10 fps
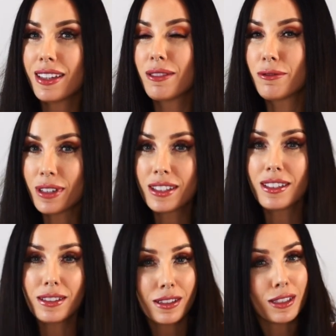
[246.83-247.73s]

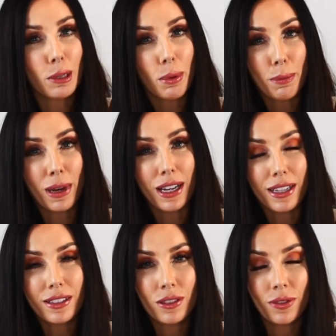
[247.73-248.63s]
recent to deeper
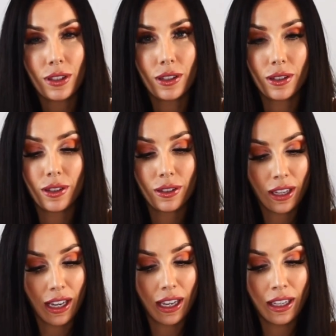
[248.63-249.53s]
past for you,
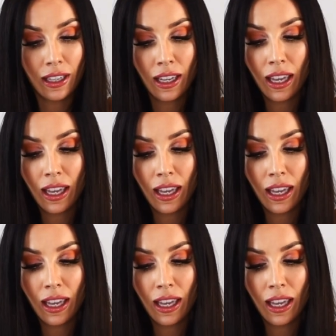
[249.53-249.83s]
okay?